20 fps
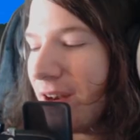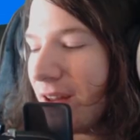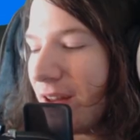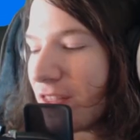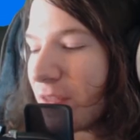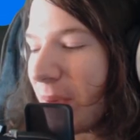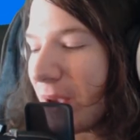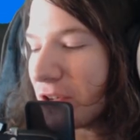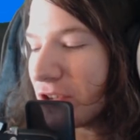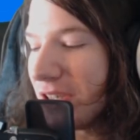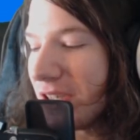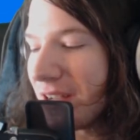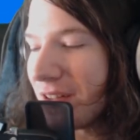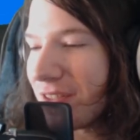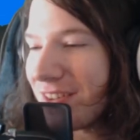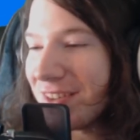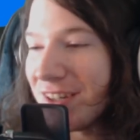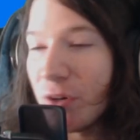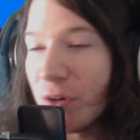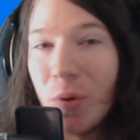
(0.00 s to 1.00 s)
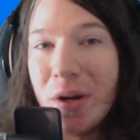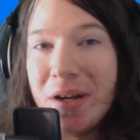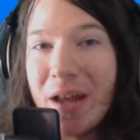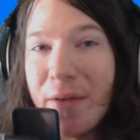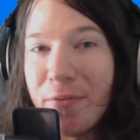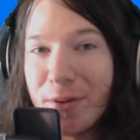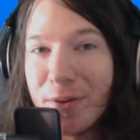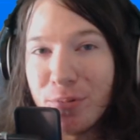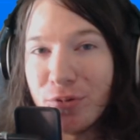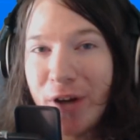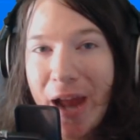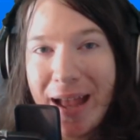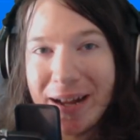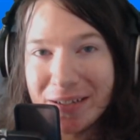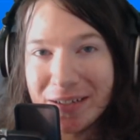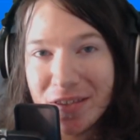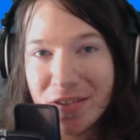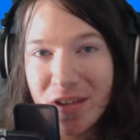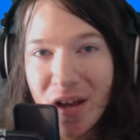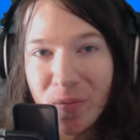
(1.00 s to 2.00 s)
especially considering we never
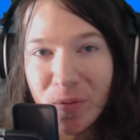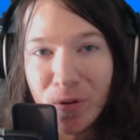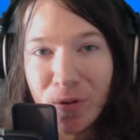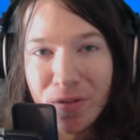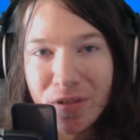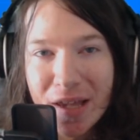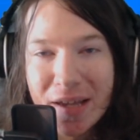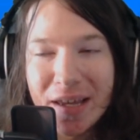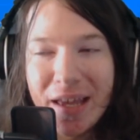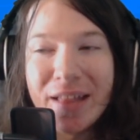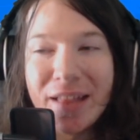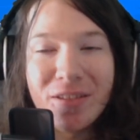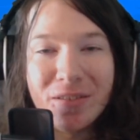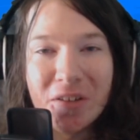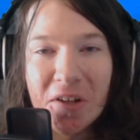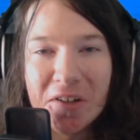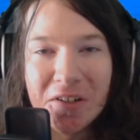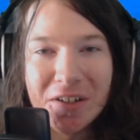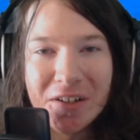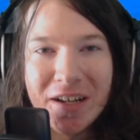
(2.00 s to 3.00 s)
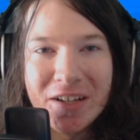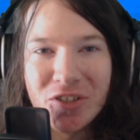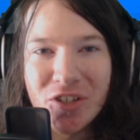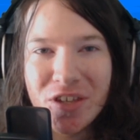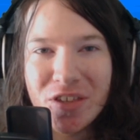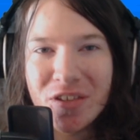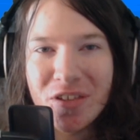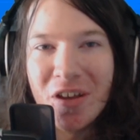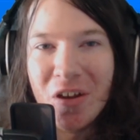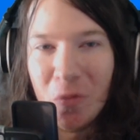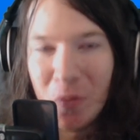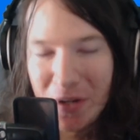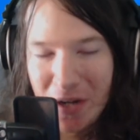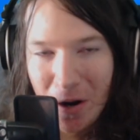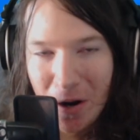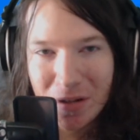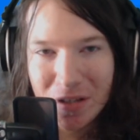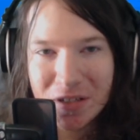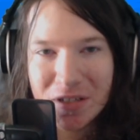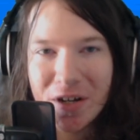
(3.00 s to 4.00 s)
practice doubles, like it's literally just we
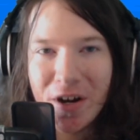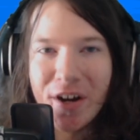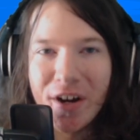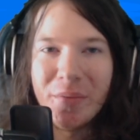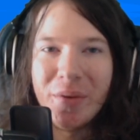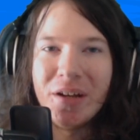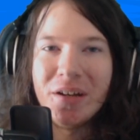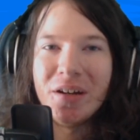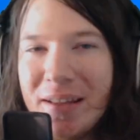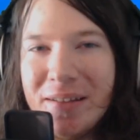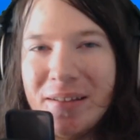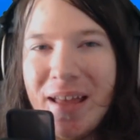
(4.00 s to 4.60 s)
go to the tournament.